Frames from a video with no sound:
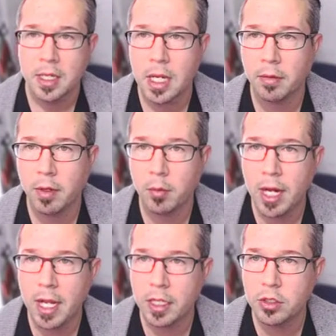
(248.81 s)
Now if I
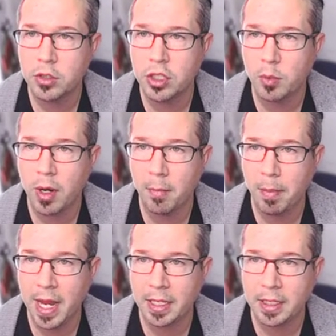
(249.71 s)
went ahead and just went
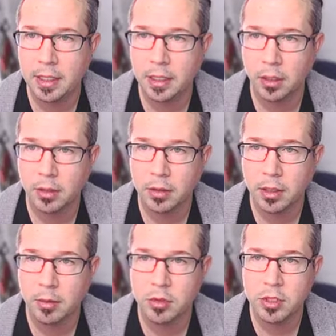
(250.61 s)
back here,
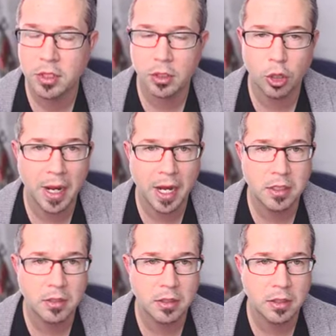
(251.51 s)
and I'm just going to go back
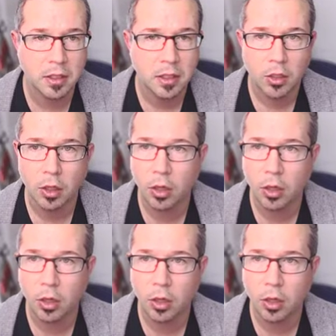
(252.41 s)
to our